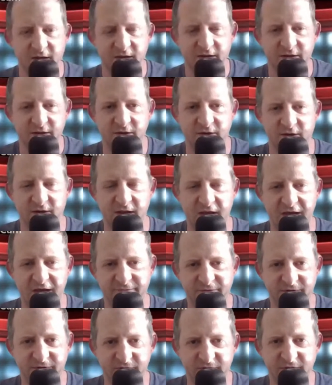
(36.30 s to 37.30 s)
Good
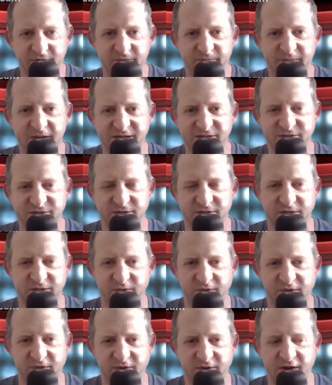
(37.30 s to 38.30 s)
afternoon, Matt Jolis
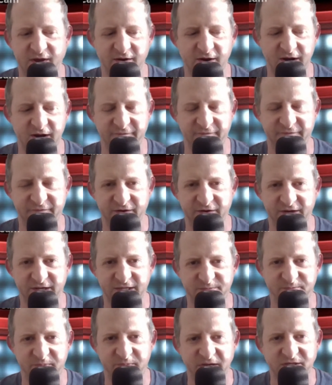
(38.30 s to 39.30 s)
with you here on a
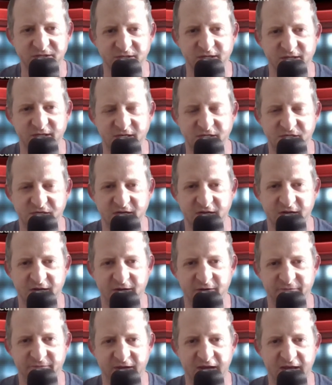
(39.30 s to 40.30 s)
very special edition
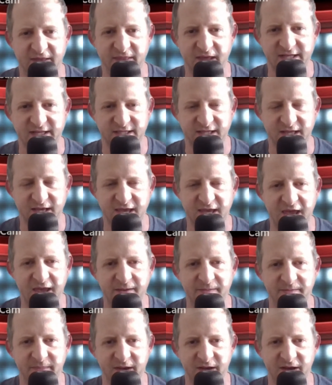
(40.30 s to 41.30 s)
of And That's the
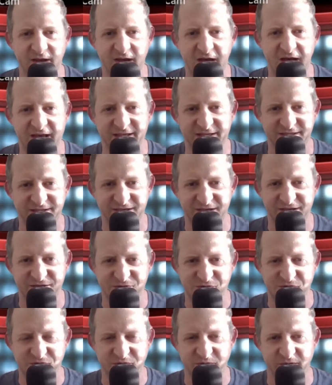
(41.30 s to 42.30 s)
Game. As
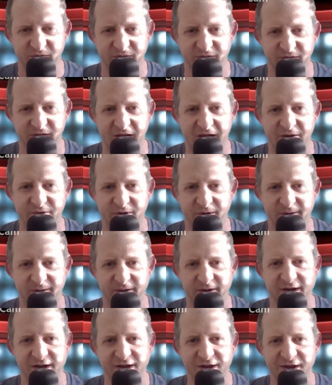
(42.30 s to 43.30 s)
usual,
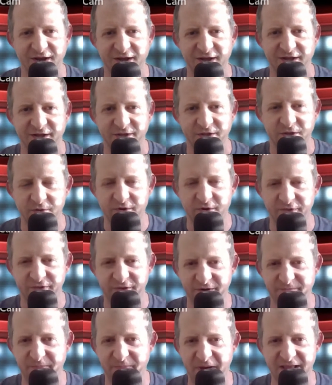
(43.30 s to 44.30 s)
our lower
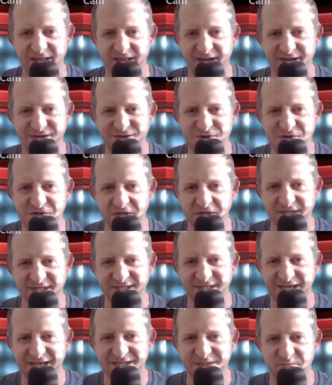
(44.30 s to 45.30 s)
third byline
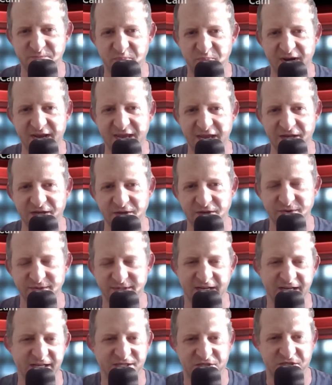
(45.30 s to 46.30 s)
usually says breaking
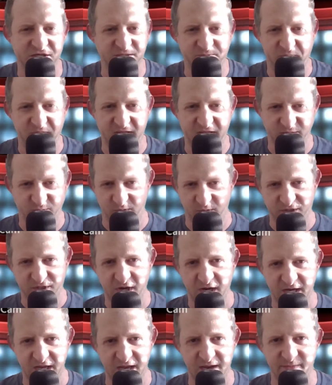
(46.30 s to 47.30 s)
news, and it's just because we're
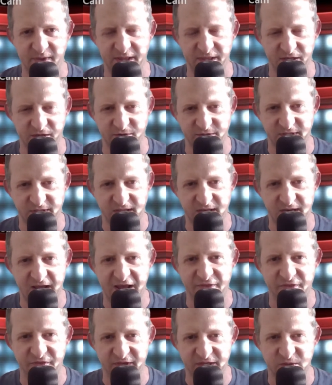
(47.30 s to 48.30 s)
talking about the news of the
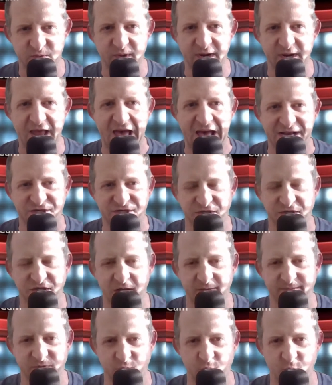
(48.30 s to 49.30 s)
day. This one actually
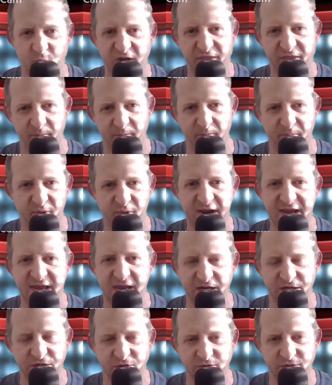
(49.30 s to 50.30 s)
comes with
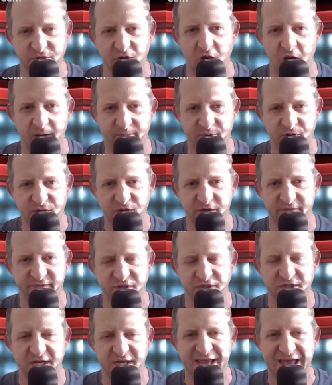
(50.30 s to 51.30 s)
breaking news. Auburn
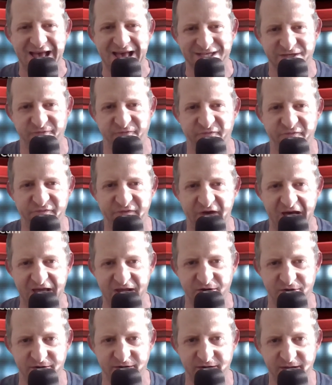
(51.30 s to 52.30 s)
University has
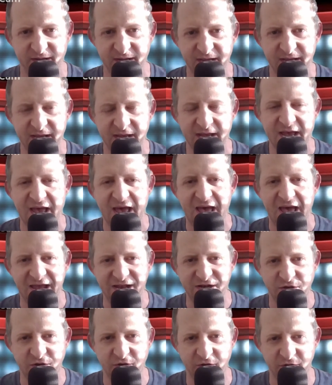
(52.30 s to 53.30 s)
fired
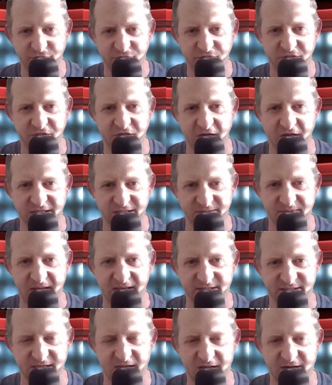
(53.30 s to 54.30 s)
head coach Gus
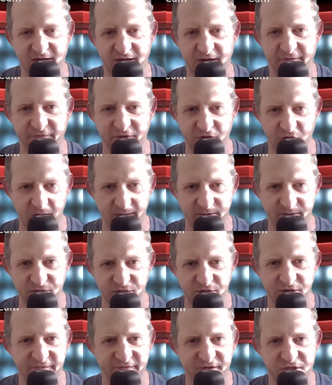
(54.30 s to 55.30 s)
Malzahn of the Auburn
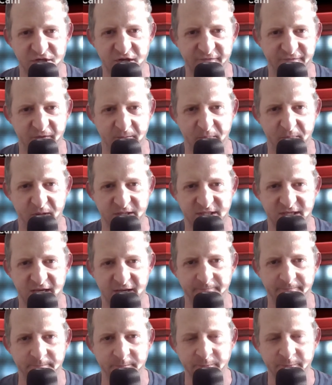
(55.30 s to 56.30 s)
University football
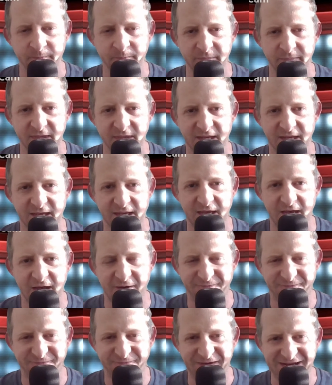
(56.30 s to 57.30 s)
team
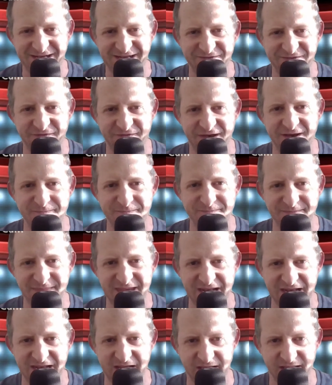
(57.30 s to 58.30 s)
effective
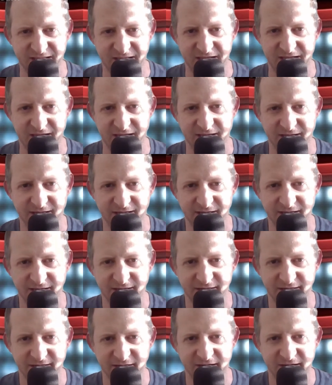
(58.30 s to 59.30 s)
immediately.
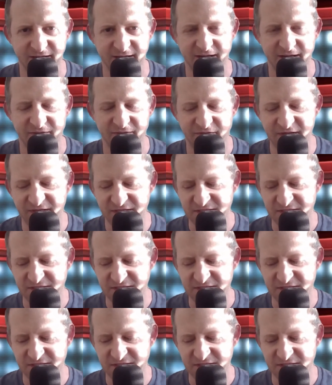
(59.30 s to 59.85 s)
This